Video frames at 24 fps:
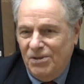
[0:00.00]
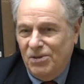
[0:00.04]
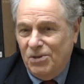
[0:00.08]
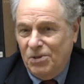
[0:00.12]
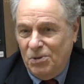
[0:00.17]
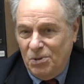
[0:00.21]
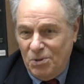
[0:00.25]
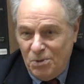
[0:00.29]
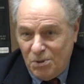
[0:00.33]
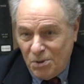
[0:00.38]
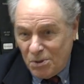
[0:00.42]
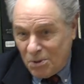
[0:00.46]
So
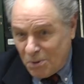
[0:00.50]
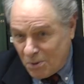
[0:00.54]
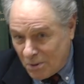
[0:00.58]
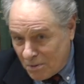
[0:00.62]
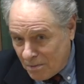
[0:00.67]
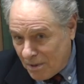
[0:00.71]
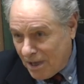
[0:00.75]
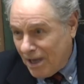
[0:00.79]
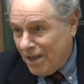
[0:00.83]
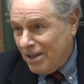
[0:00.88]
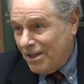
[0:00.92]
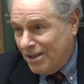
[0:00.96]
you can do the
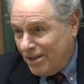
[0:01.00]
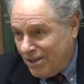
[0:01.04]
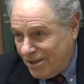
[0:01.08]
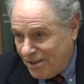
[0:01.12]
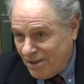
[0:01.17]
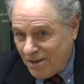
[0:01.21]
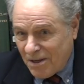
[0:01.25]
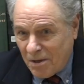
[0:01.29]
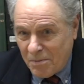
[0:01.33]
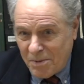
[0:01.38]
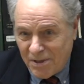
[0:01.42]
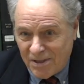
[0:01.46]
math.
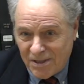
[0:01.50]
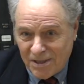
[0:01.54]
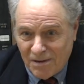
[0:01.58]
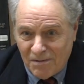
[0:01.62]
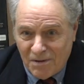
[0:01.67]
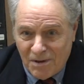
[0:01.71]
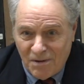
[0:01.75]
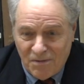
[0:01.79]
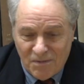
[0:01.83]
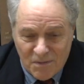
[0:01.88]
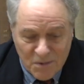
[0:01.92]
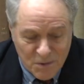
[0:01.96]
It's I'll be
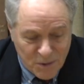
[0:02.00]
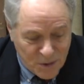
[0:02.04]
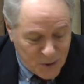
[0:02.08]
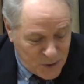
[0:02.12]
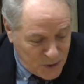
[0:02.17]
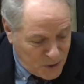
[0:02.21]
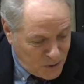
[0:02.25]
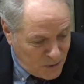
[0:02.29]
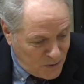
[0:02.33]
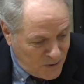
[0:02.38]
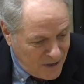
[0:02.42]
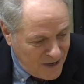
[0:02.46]
74
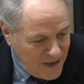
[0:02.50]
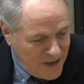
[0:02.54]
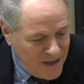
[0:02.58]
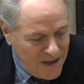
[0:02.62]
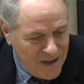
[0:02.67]
soon.